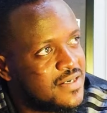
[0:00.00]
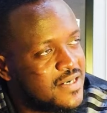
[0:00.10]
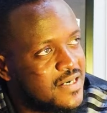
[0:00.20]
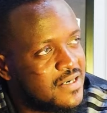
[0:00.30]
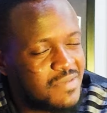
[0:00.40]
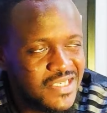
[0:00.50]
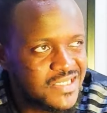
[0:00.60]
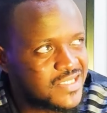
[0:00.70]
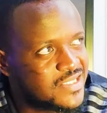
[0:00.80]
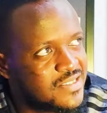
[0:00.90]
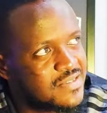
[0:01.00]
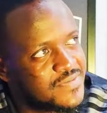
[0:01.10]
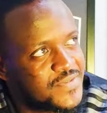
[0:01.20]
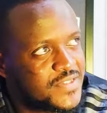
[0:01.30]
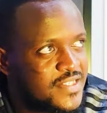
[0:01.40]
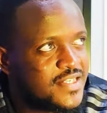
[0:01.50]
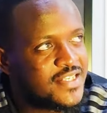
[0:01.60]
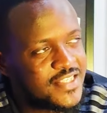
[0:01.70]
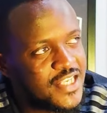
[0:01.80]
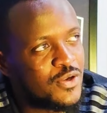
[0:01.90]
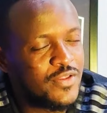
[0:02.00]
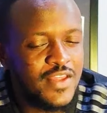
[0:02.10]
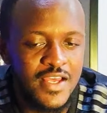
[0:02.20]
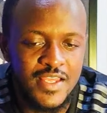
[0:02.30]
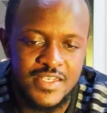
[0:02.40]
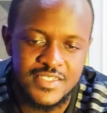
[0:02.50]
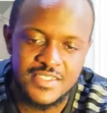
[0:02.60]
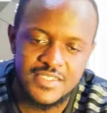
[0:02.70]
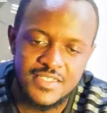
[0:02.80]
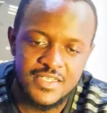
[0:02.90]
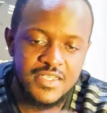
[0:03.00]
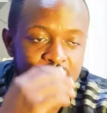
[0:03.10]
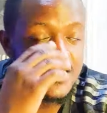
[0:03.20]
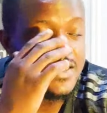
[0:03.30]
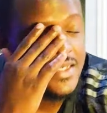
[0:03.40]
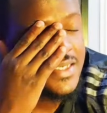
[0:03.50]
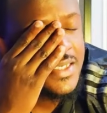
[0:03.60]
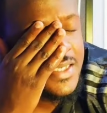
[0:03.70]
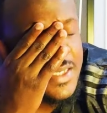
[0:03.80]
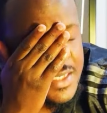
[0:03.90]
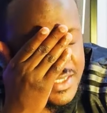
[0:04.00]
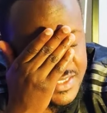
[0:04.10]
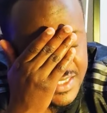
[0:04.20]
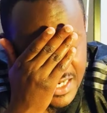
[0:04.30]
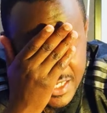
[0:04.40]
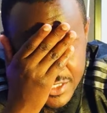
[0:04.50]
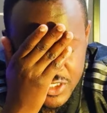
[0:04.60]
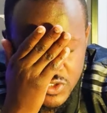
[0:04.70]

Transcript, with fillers: uh, but still not there yet. Sterling